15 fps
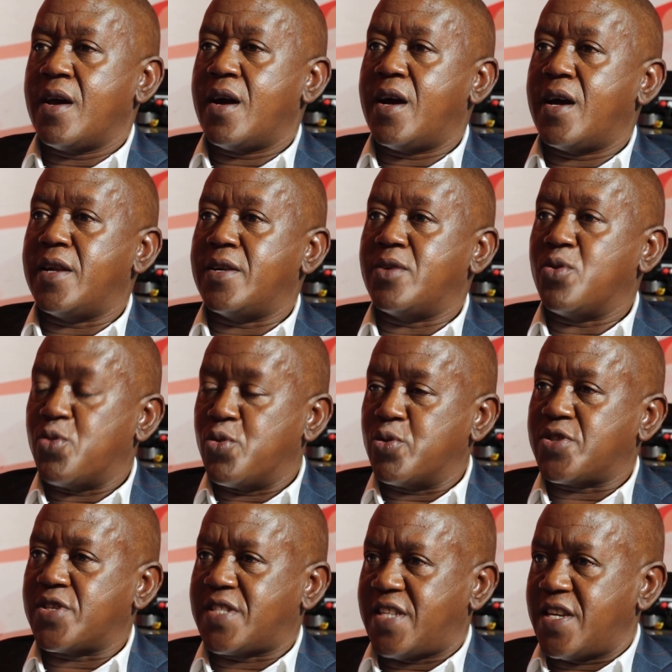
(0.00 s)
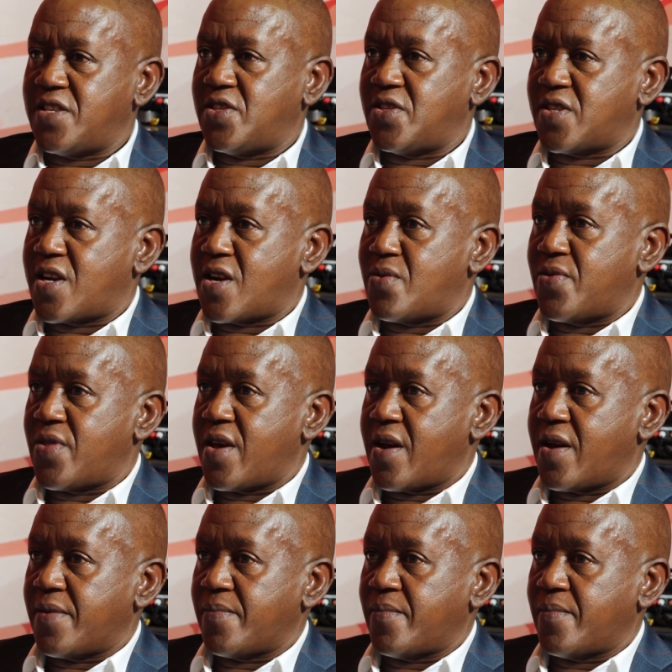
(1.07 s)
and all those stages around there.